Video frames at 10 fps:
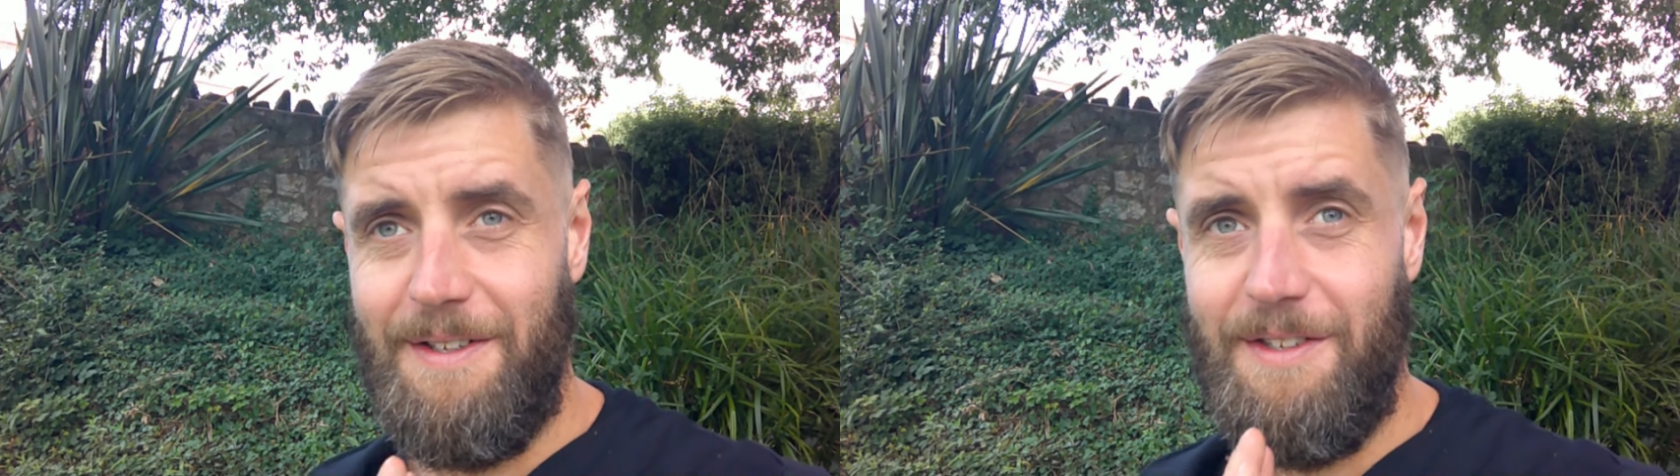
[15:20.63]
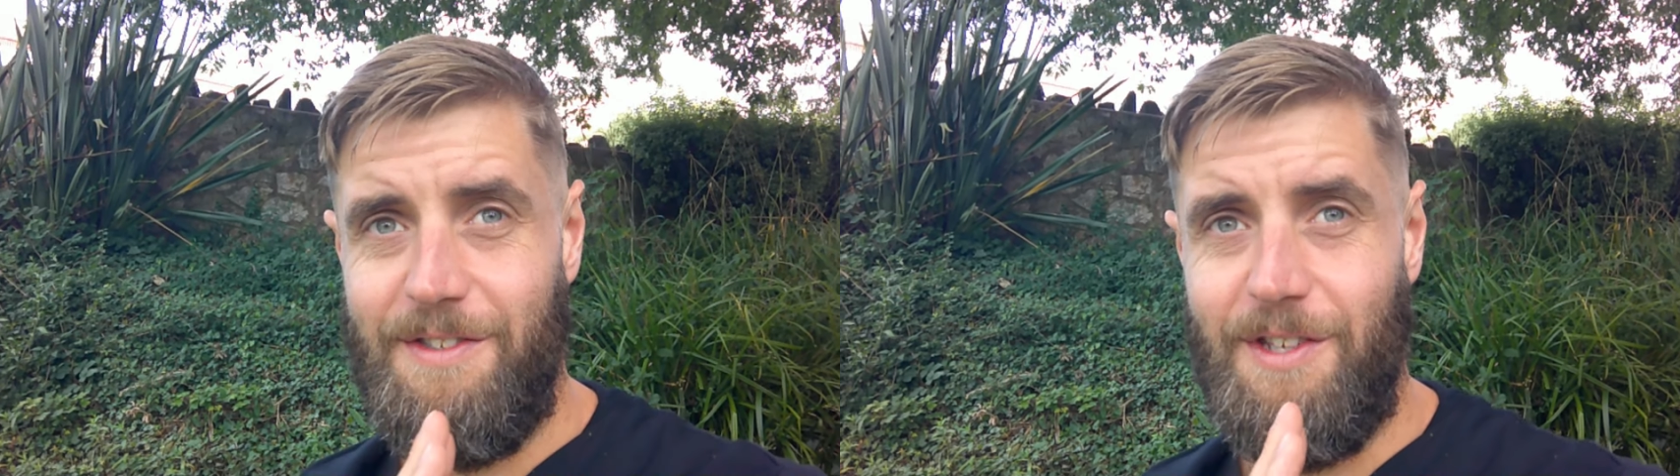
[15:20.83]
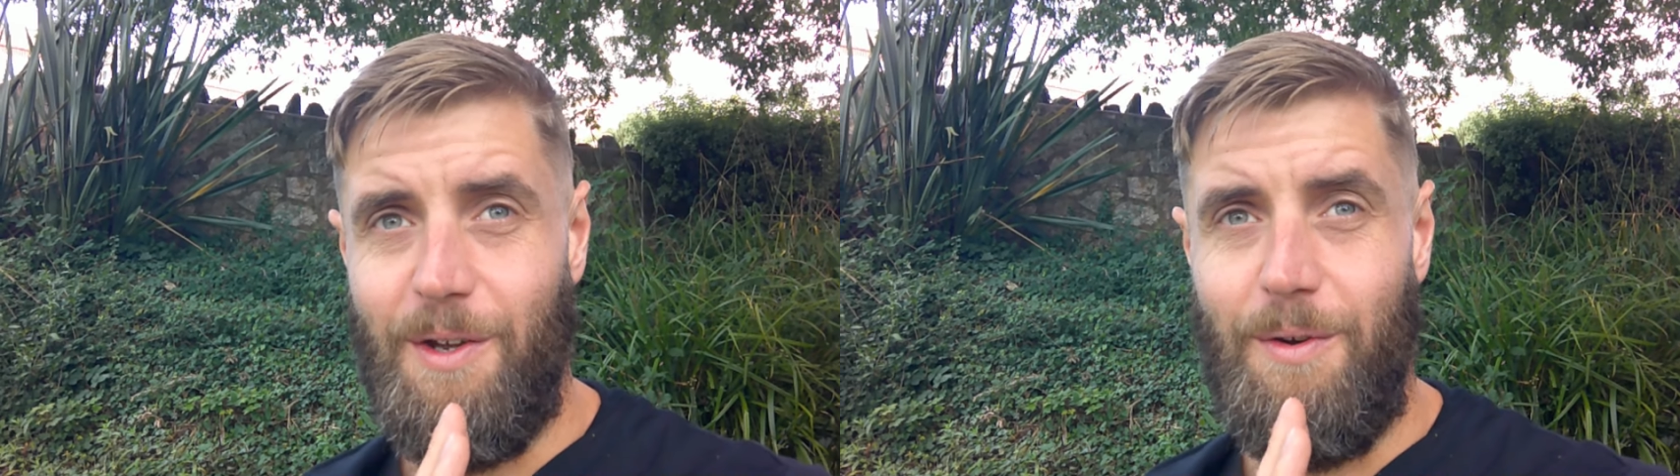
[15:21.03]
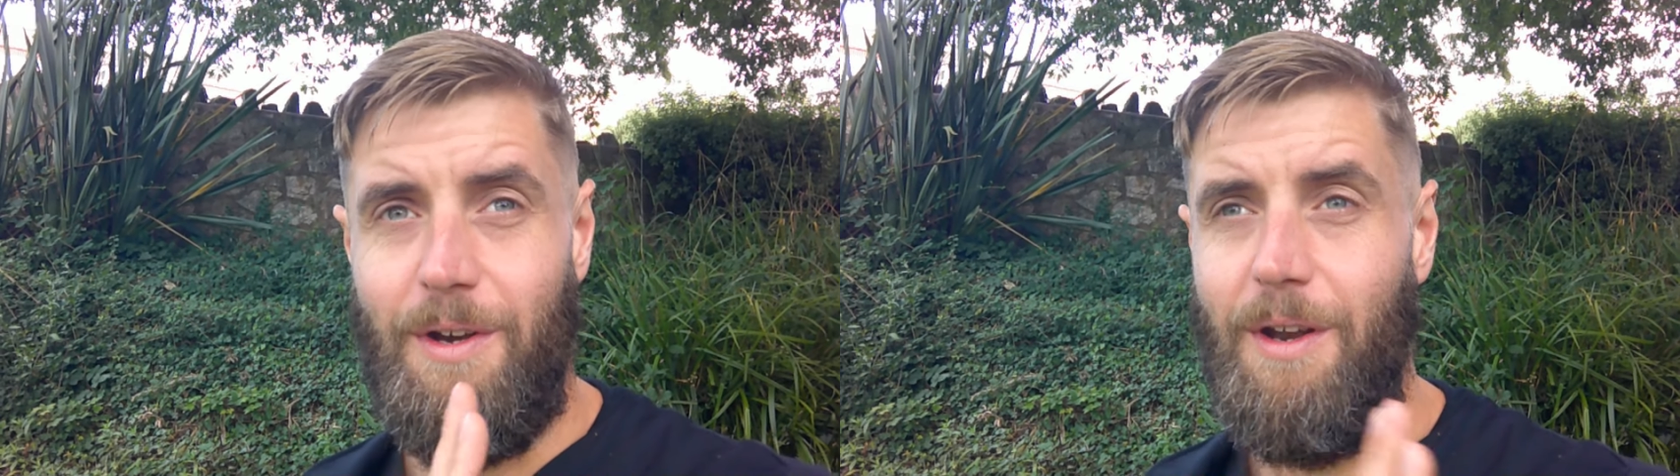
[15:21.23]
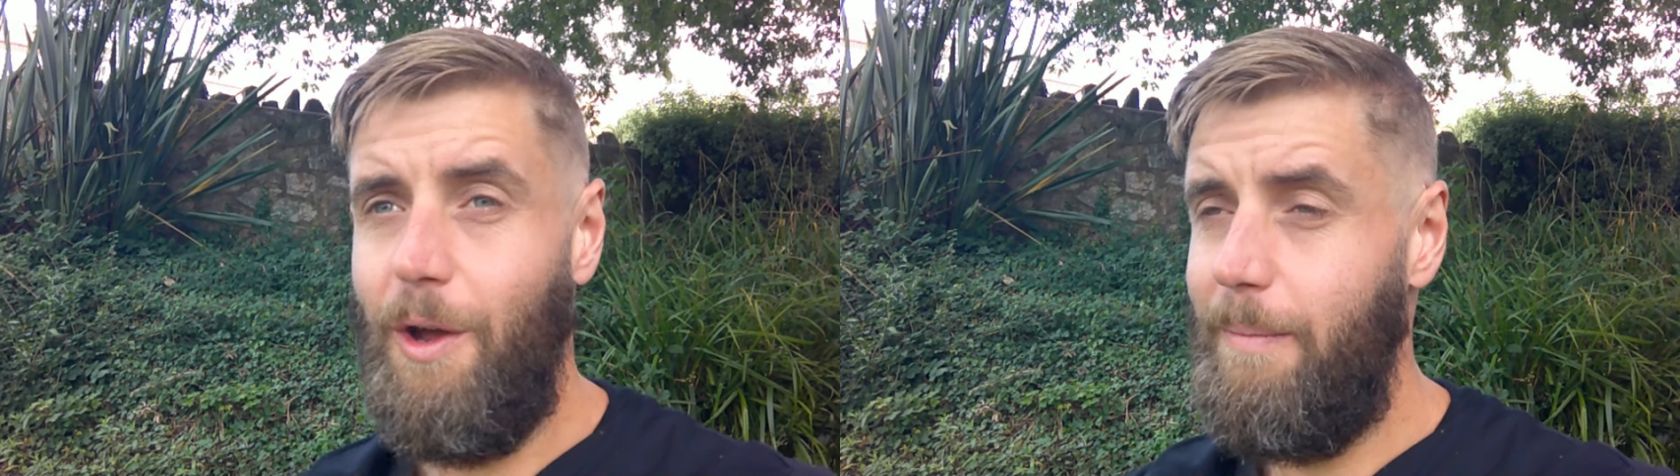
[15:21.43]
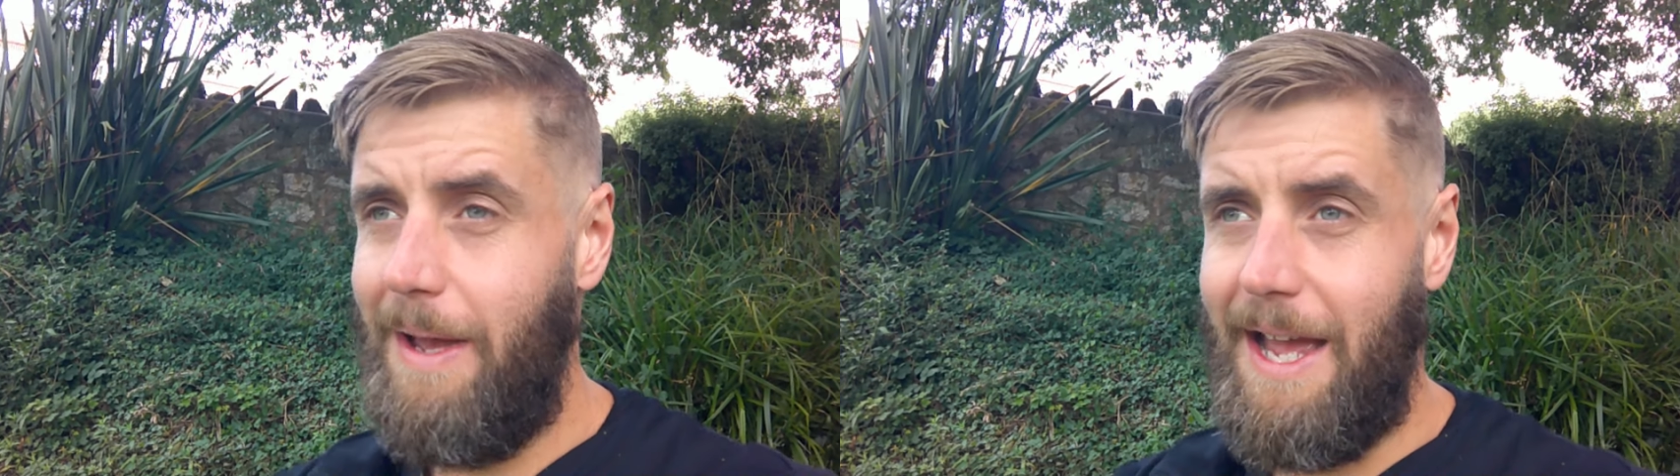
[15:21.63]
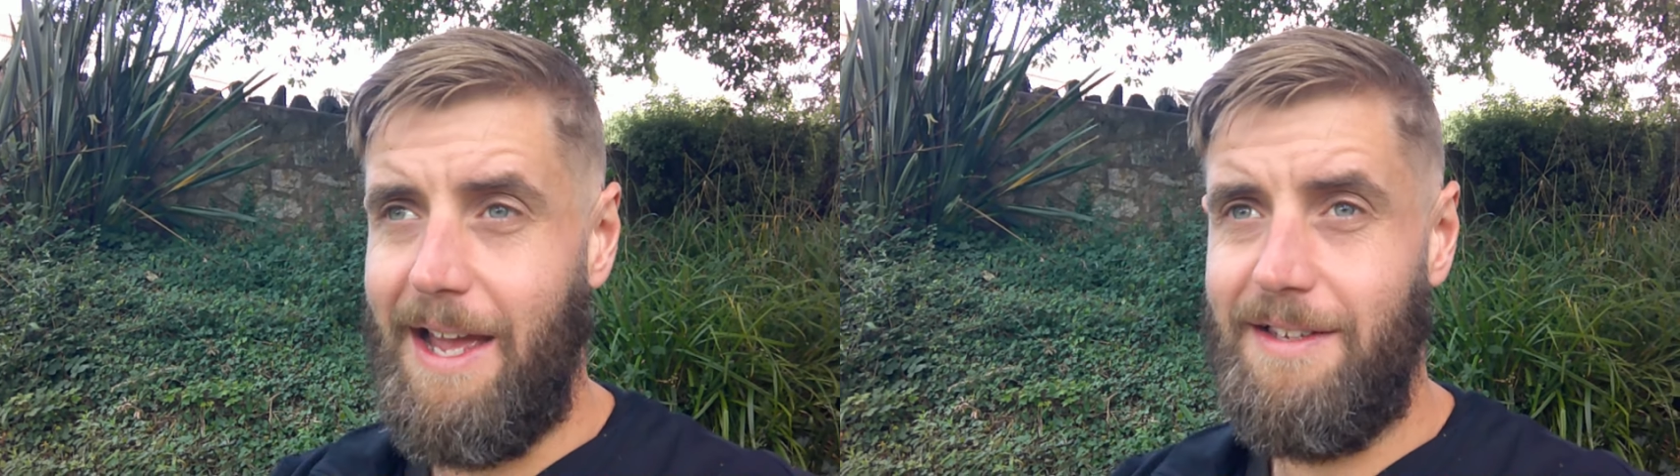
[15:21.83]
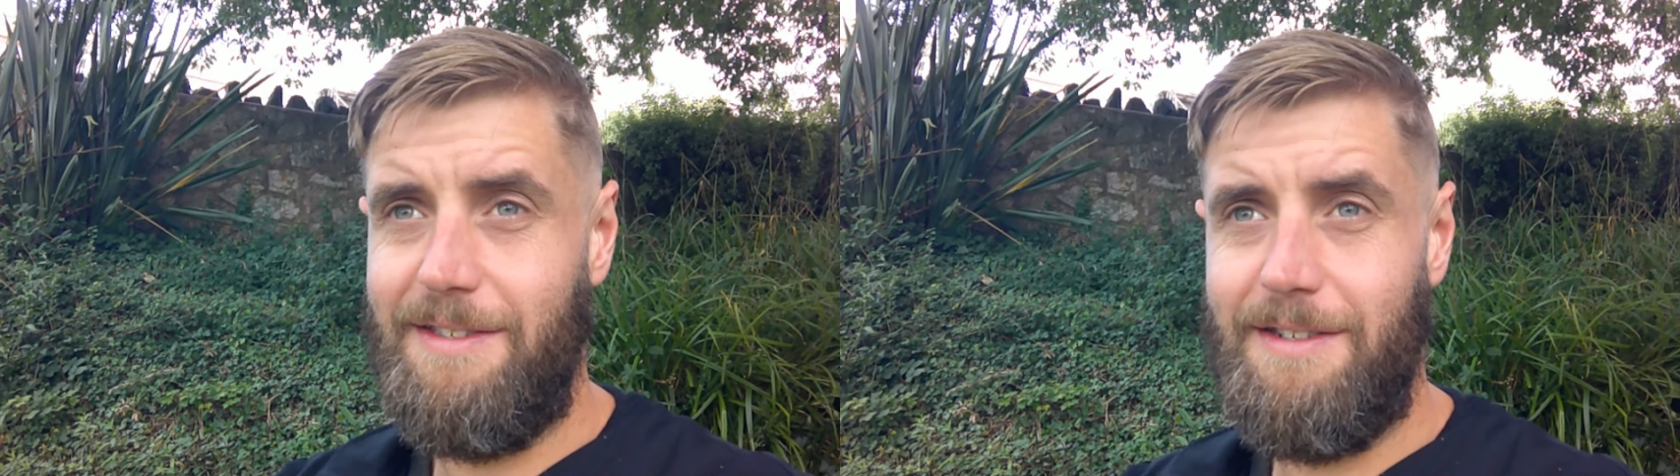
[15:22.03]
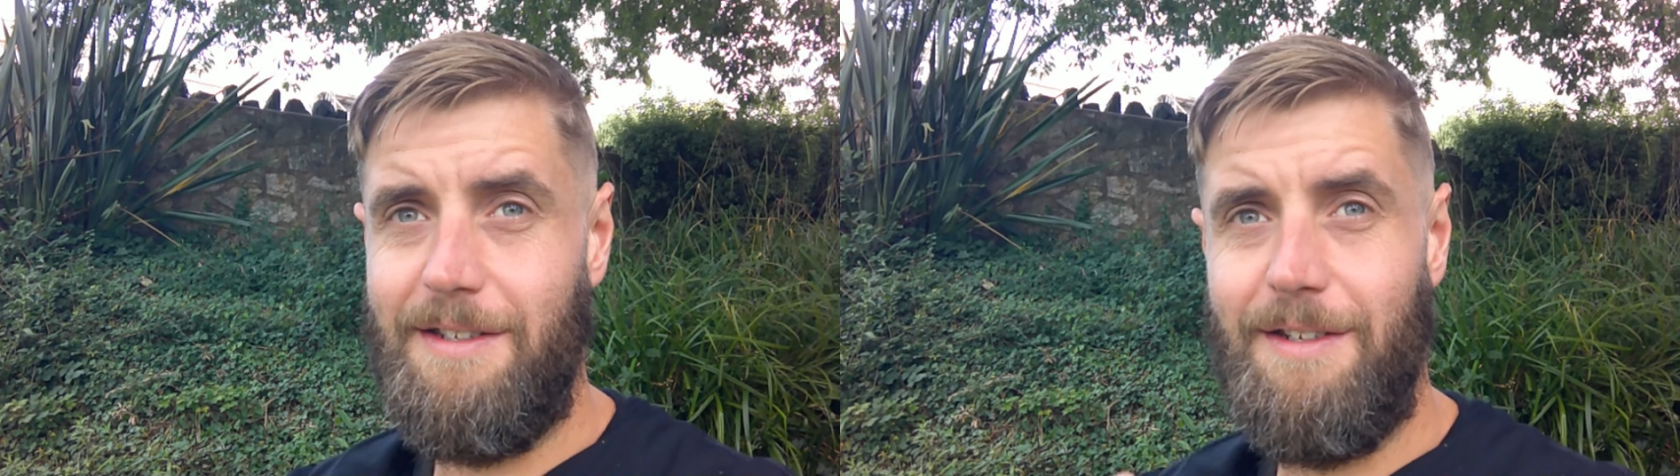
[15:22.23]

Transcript: So, no past,